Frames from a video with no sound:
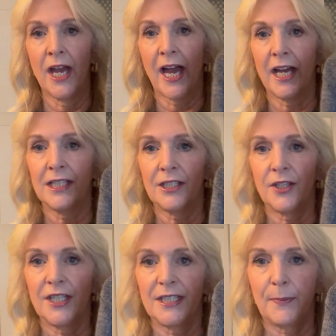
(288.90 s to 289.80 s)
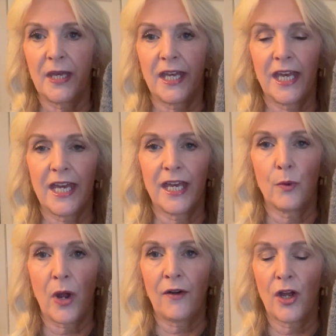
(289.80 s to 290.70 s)
And this bit here
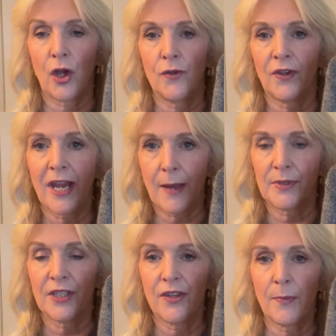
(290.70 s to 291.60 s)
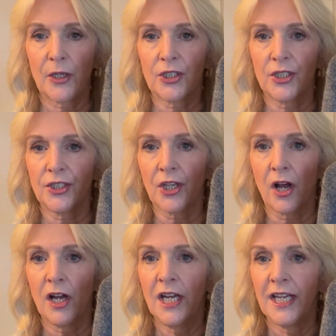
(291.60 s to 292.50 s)
where it overlaps and the buttons
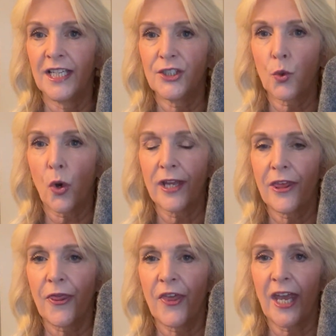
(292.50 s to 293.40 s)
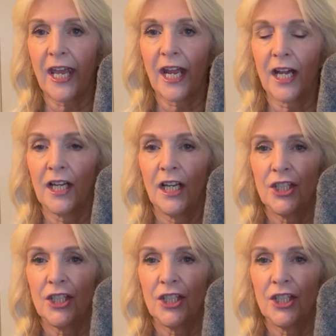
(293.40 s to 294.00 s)
are is quite thick.